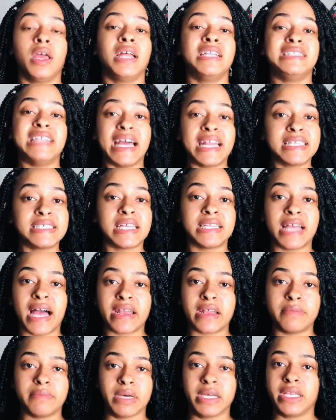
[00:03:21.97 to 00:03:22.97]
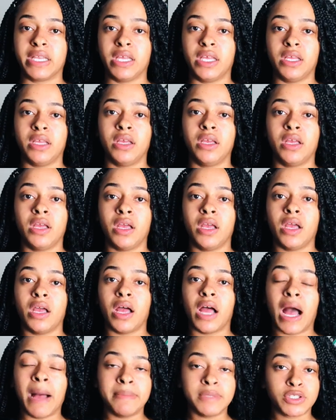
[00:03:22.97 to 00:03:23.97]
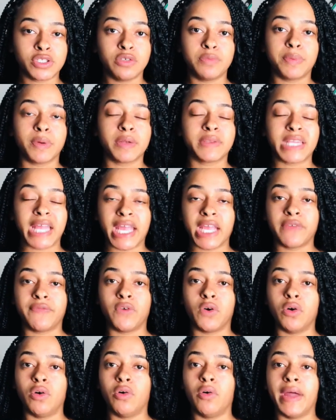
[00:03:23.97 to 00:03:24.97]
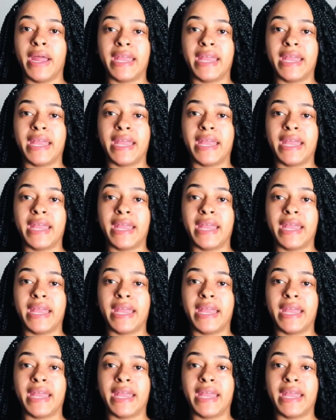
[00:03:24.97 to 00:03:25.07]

That is a lot of money. I'm super thankful,